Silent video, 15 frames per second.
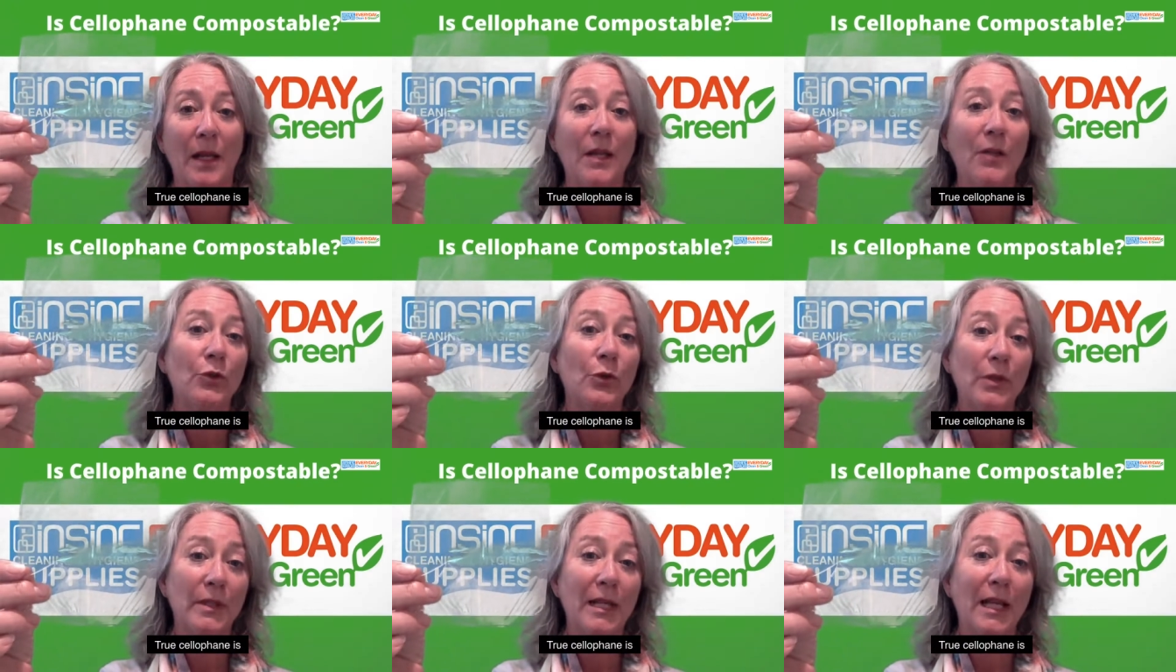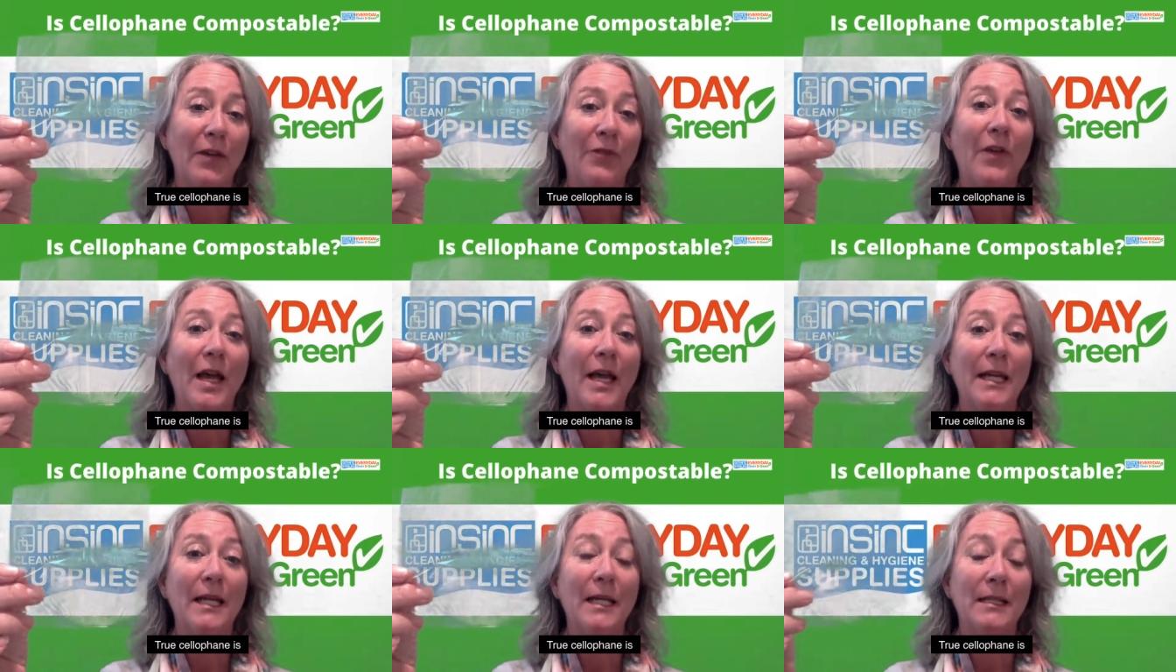True
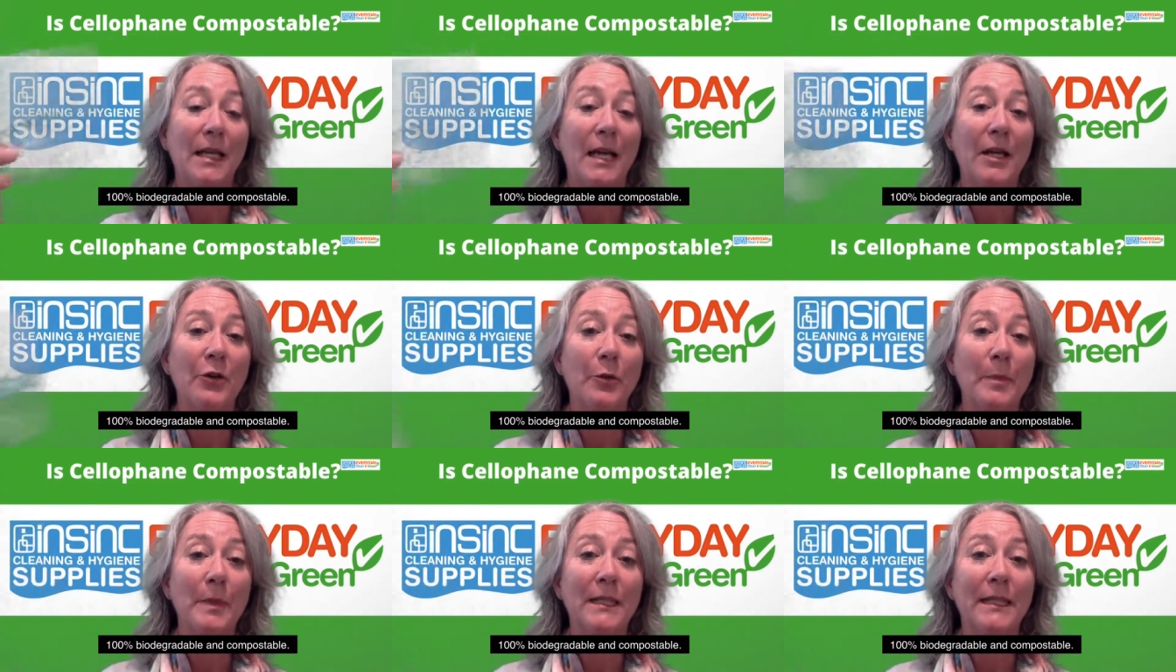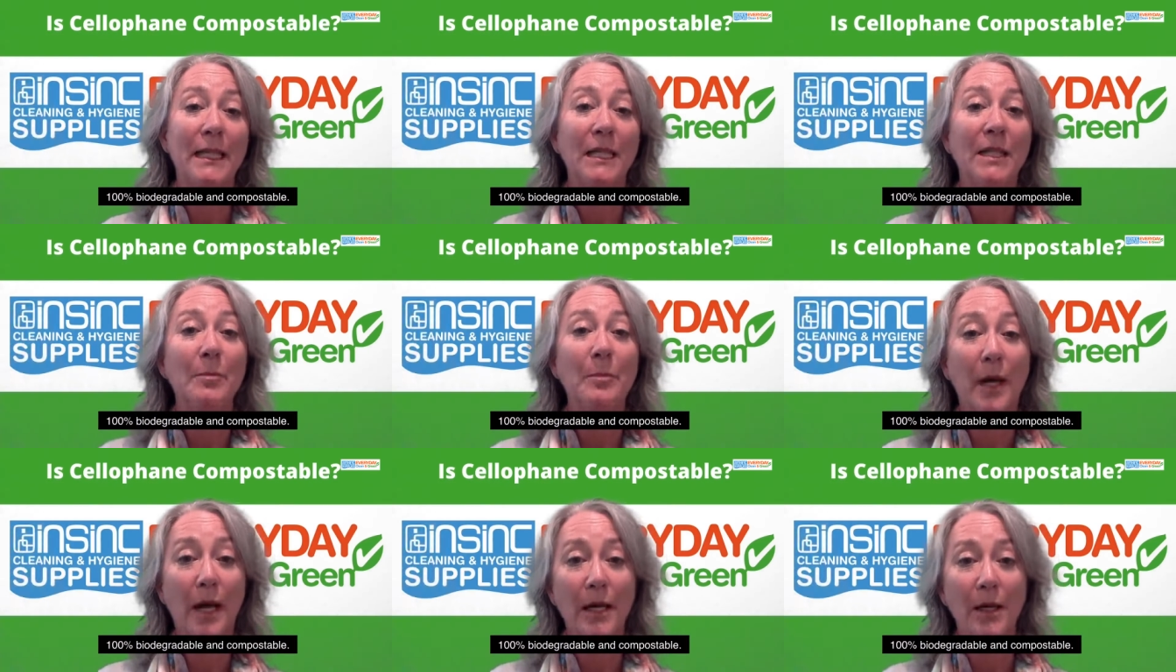cellophane is 100%
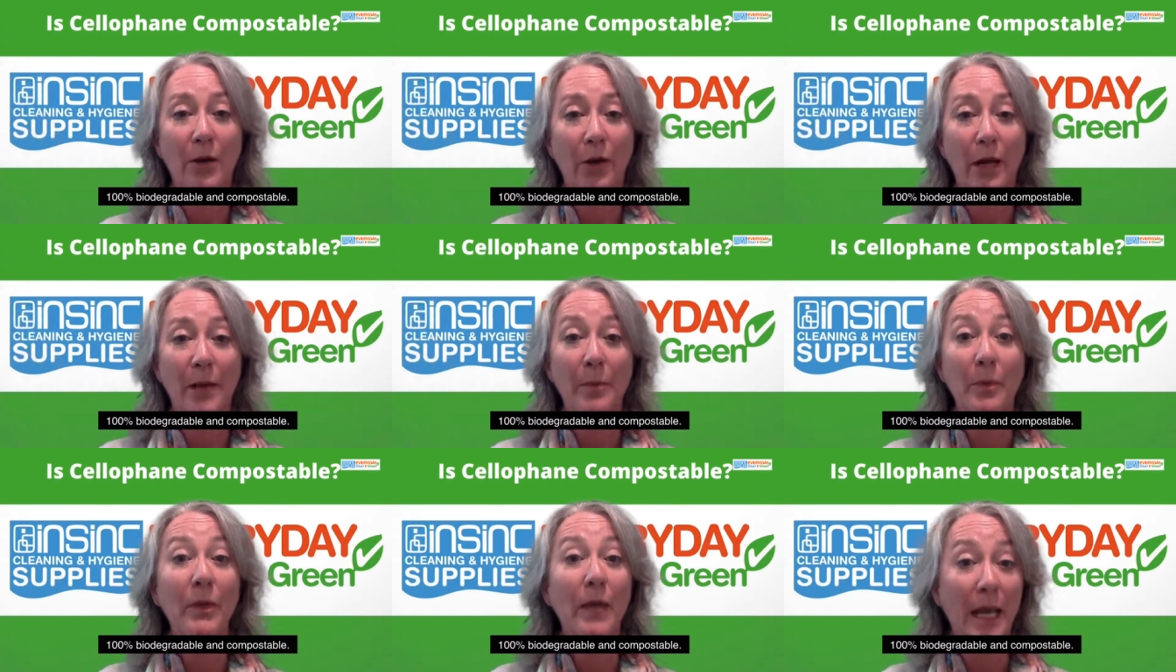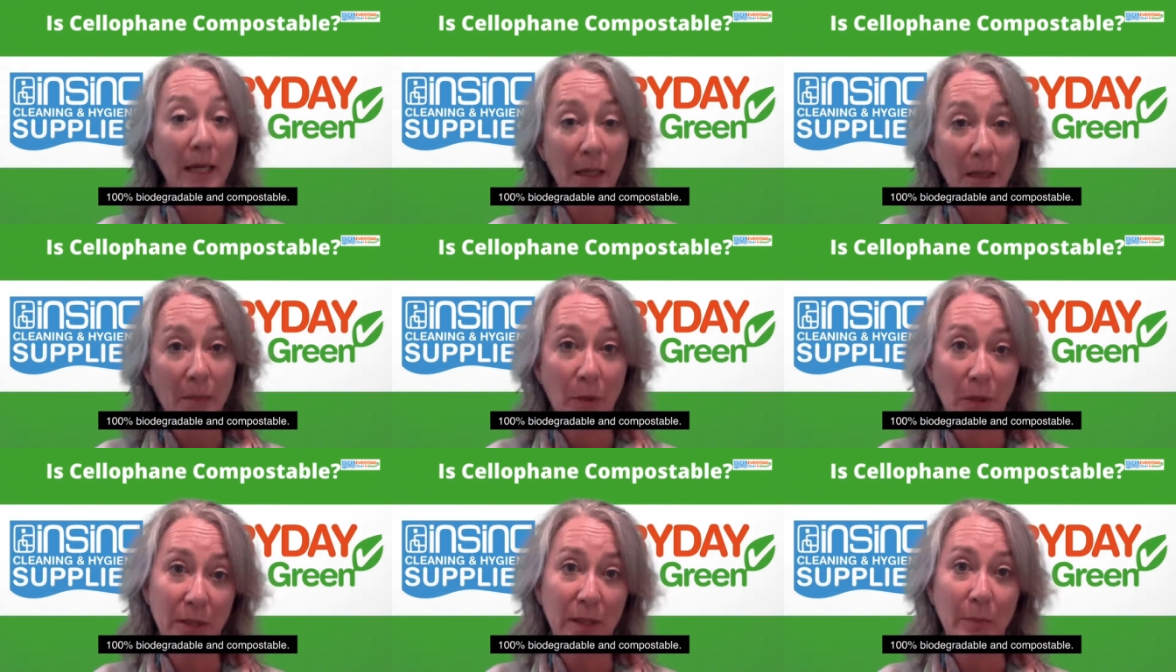biodegradable and
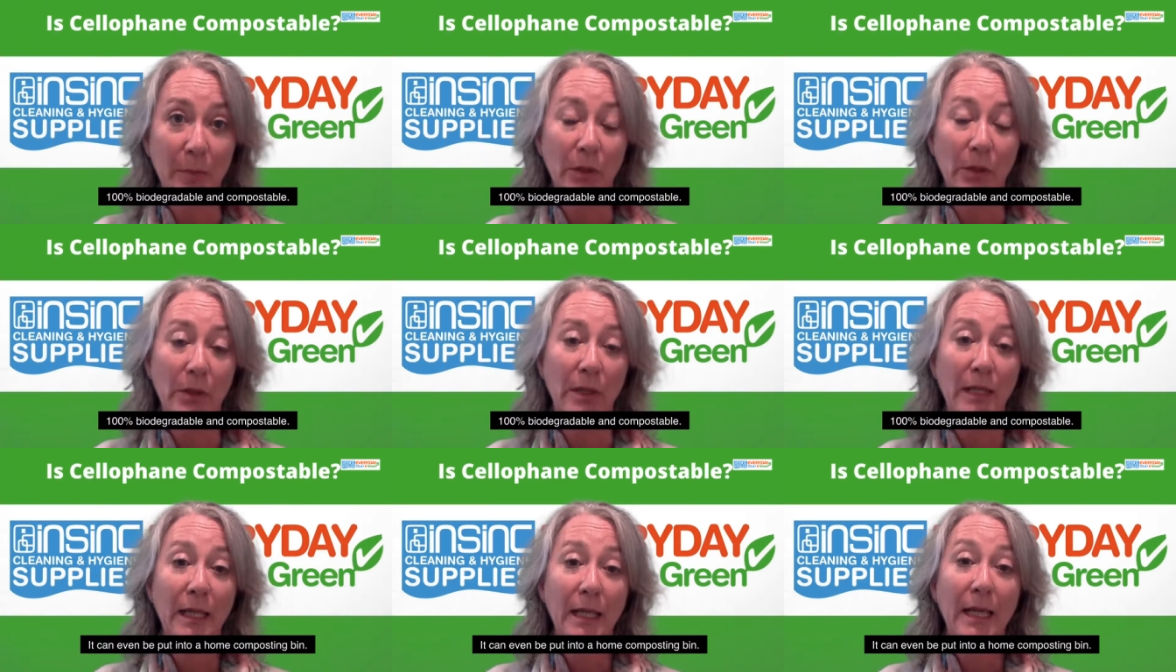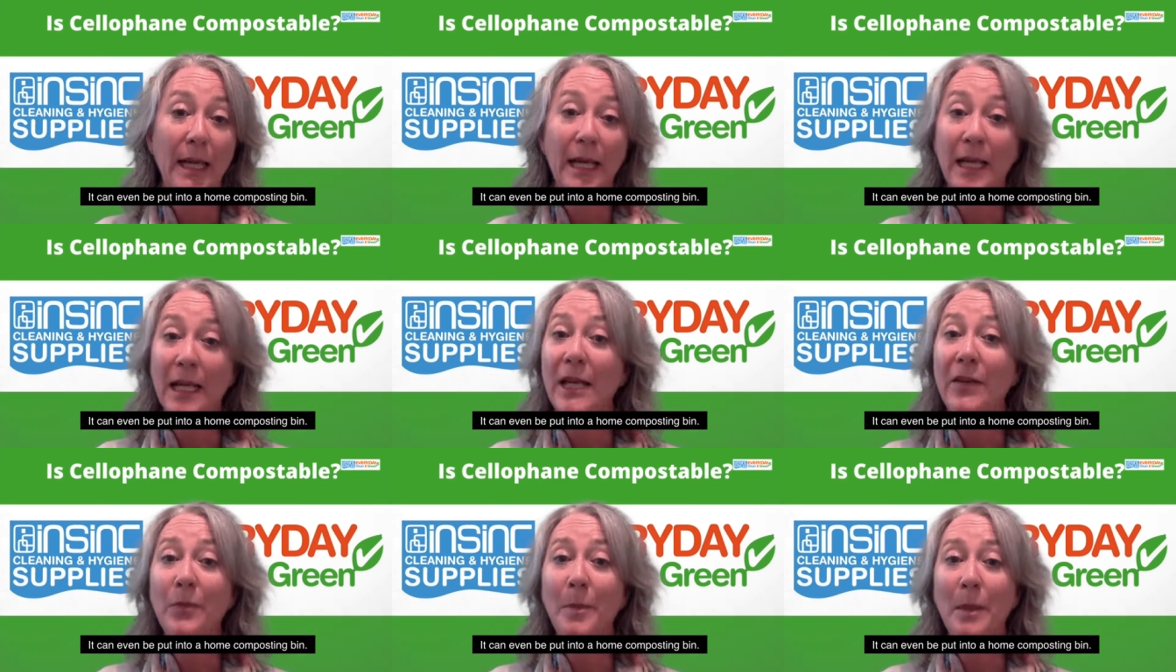compostable. It can
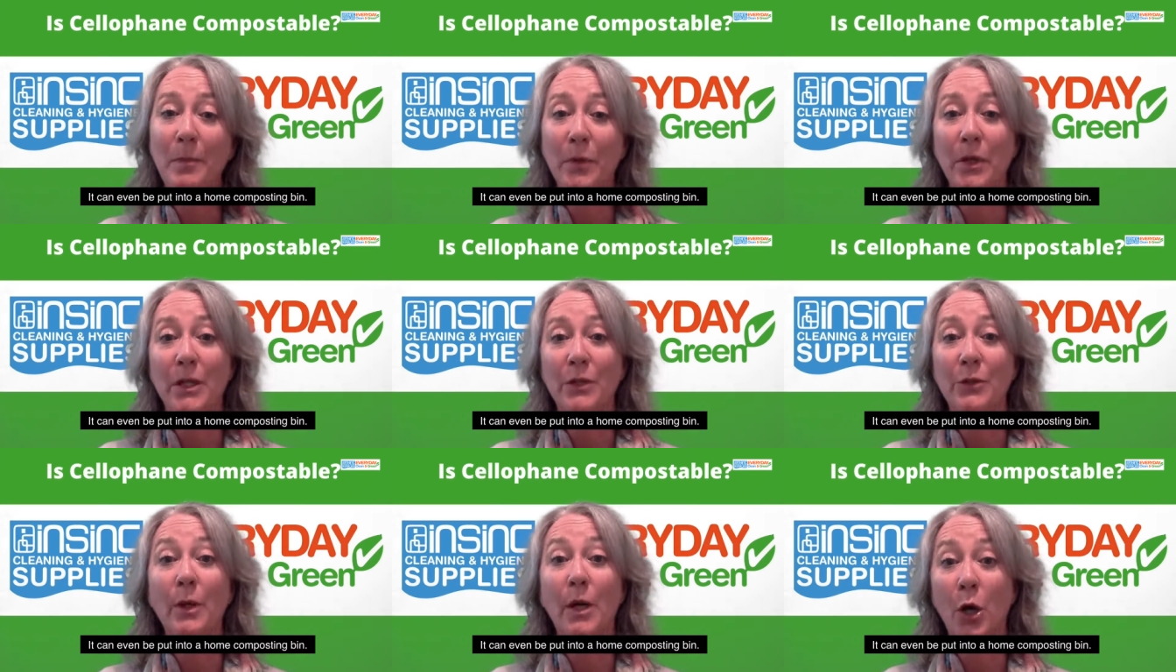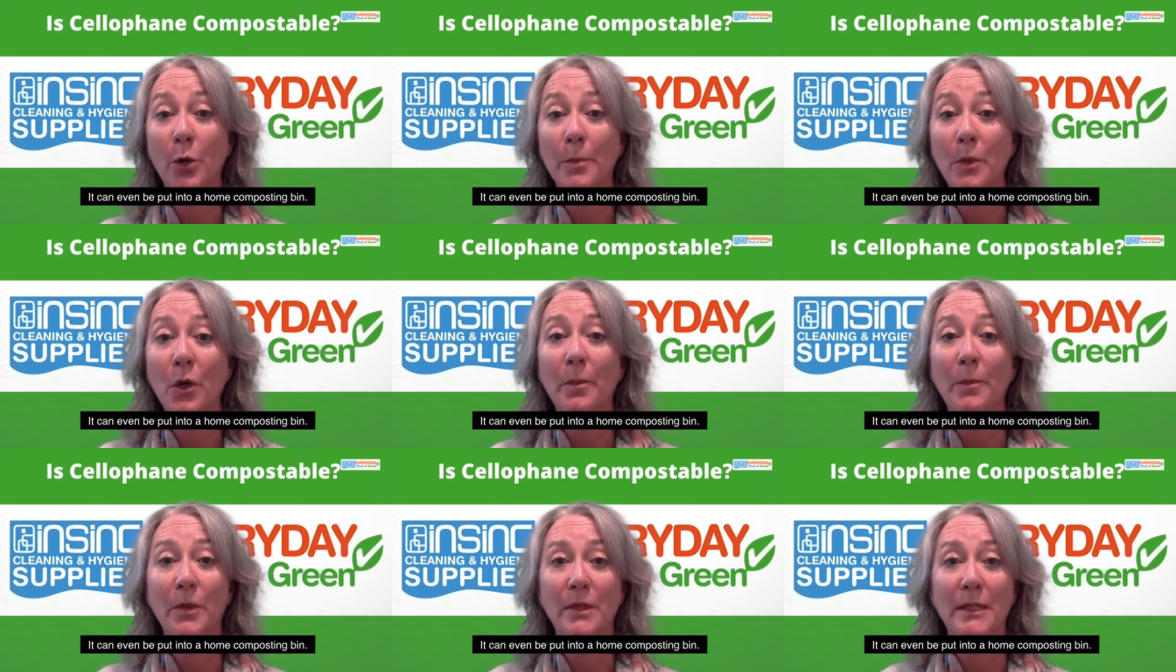even be put into a home
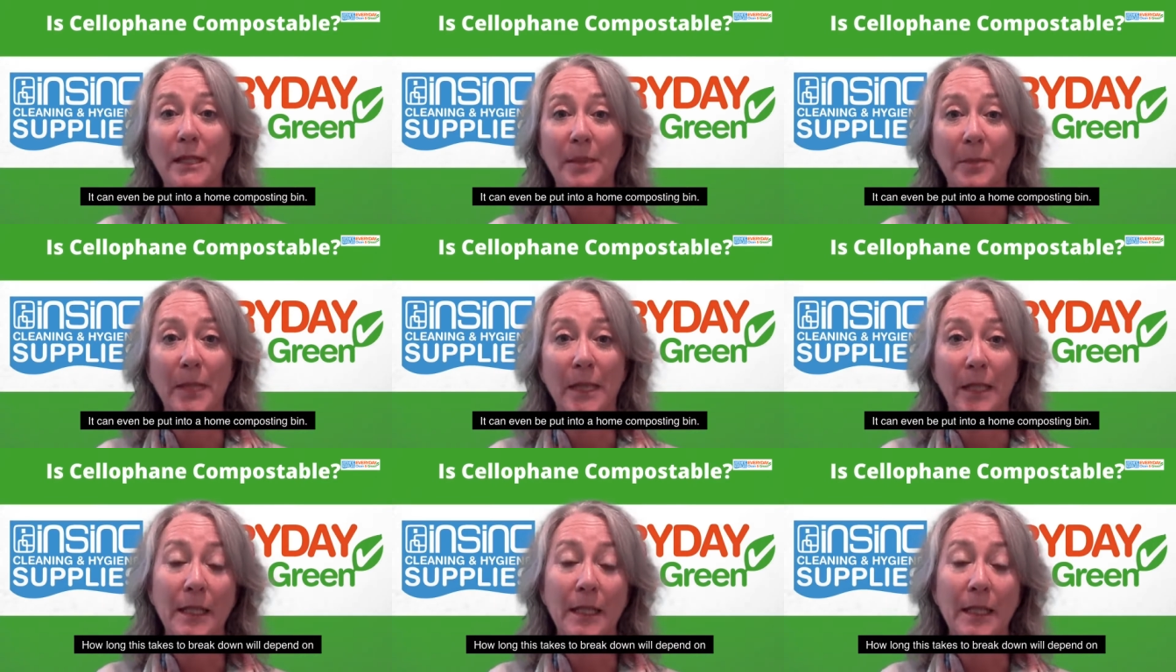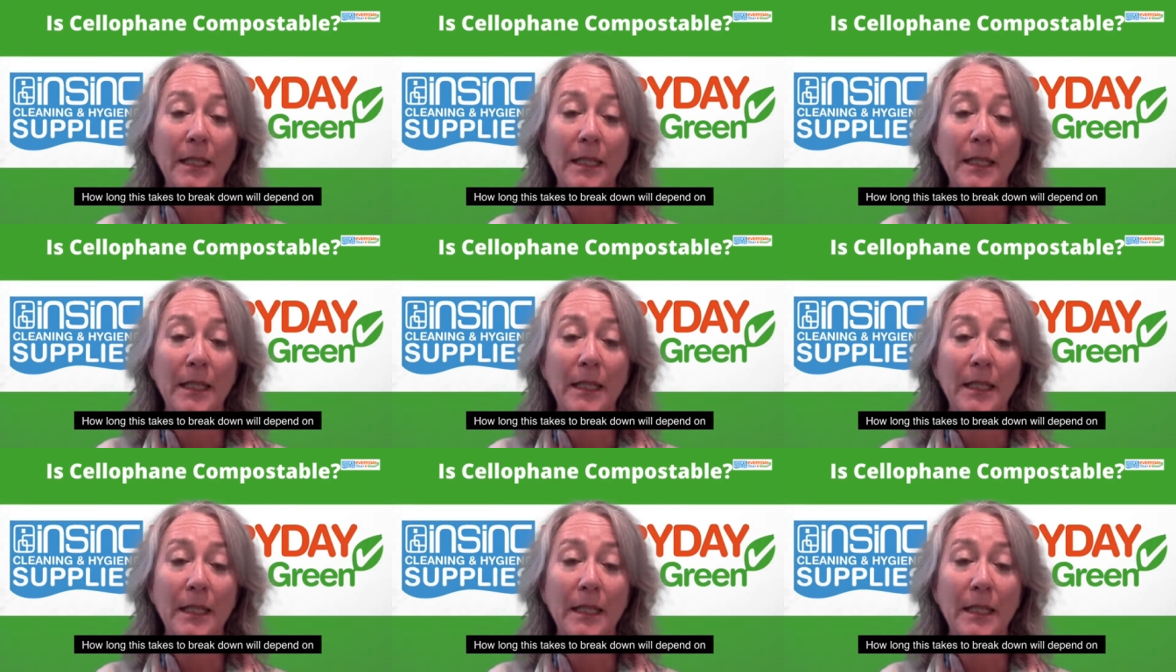composting bin.